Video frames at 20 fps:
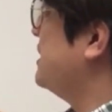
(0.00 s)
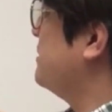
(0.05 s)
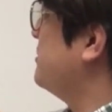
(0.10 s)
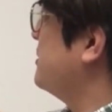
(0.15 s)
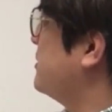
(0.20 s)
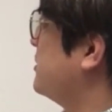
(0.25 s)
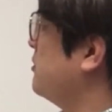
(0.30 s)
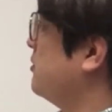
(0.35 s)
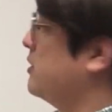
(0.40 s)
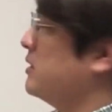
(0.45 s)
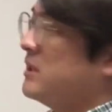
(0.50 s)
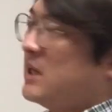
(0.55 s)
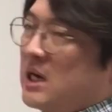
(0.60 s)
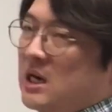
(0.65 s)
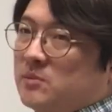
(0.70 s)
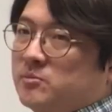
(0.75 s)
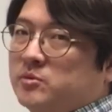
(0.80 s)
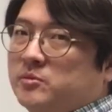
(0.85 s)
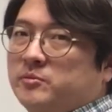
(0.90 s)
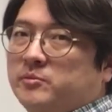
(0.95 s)
give up the 1
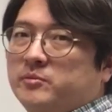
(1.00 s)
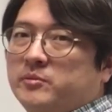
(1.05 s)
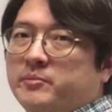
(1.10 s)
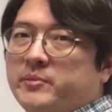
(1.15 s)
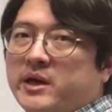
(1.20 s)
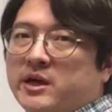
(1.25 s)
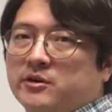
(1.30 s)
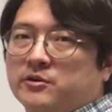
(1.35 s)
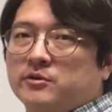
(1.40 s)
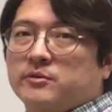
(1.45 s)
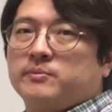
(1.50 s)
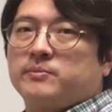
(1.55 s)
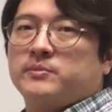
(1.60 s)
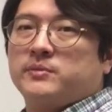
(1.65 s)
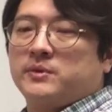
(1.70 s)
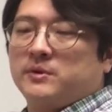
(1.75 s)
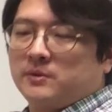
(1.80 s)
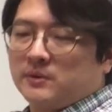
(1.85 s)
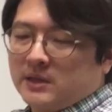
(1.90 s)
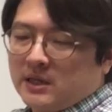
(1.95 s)
half vacuum.
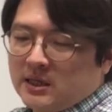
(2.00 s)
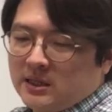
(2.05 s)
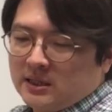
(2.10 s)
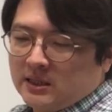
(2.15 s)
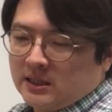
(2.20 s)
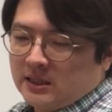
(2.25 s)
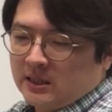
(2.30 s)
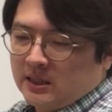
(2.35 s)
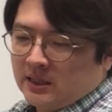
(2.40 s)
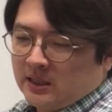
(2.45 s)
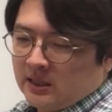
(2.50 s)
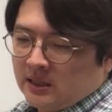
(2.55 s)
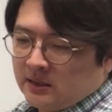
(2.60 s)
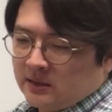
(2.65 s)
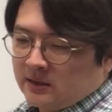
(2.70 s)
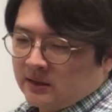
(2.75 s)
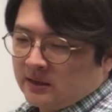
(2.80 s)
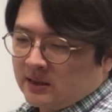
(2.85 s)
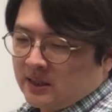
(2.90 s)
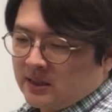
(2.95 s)
Okay.
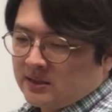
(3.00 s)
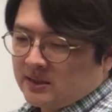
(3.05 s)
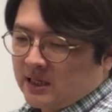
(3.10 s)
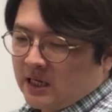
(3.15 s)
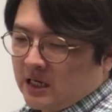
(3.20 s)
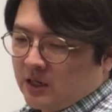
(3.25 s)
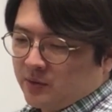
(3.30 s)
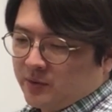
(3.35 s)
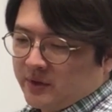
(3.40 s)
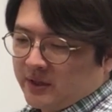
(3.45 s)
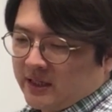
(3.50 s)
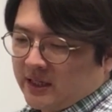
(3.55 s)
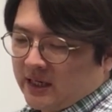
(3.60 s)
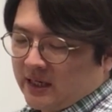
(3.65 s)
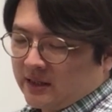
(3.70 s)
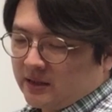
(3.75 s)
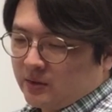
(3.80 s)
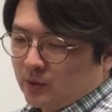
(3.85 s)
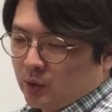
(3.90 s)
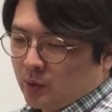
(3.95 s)
This is how we
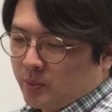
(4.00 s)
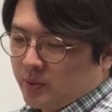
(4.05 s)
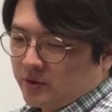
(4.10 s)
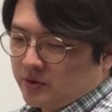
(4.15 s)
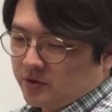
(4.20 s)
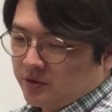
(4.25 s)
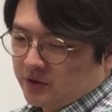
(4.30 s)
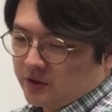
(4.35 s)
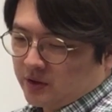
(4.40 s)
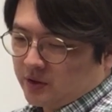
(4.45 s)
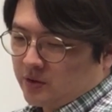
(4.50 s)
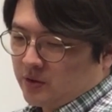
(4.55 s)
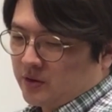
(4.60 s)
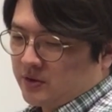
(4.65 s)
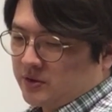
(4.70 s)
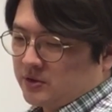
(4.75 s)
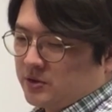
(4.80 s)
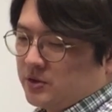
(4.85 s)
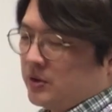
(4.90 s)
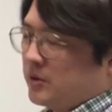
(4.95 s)
get the opportunity
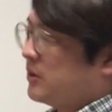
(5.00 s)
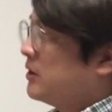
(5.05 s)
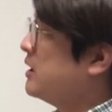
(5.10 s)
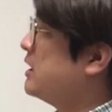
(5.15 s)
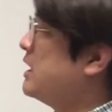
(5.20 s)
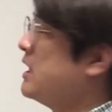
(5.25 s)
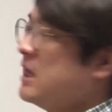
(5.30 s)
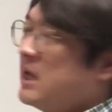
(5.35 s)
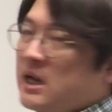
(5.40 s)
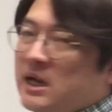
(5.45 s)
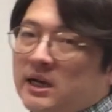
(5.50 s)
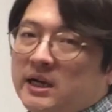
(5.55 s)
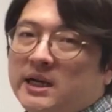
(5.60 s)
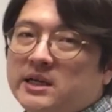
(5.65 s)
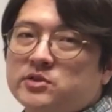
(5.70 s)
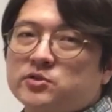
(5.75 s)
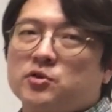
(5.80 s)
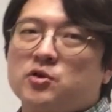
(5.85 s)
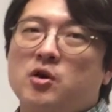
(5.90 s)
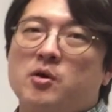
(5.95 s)
cost. So
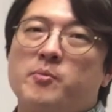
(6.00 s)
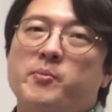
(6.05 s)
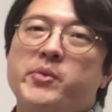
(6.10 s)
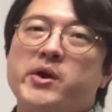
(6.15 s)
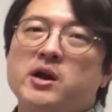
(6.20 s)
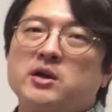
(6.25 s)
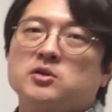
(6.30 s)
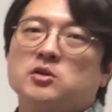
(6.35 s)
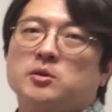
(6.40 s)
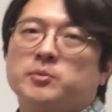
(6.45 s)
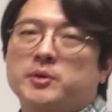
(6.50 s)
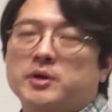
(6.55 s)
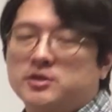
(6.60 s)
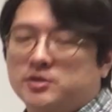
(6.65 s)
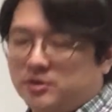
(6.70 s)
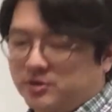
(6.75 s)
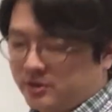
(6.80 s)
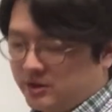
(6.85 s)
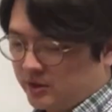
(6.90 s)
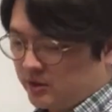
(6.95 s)
let's compare the
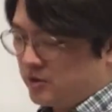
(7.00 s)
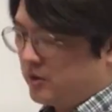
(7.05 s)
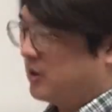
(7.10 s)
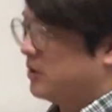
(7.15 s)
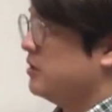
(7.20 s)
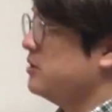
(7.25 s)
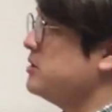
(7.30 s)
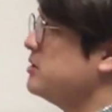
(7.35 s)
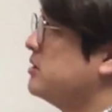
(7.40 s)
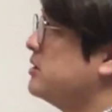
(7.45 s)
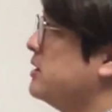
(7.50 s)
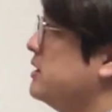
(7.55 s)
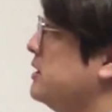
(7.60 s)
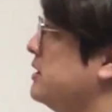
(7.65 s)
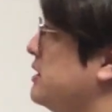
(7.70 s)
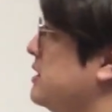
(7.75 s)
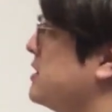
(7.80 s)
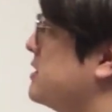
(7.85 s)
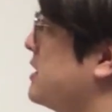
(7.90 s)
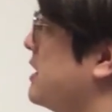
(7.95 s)
opportunity cost in
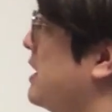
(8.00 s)
this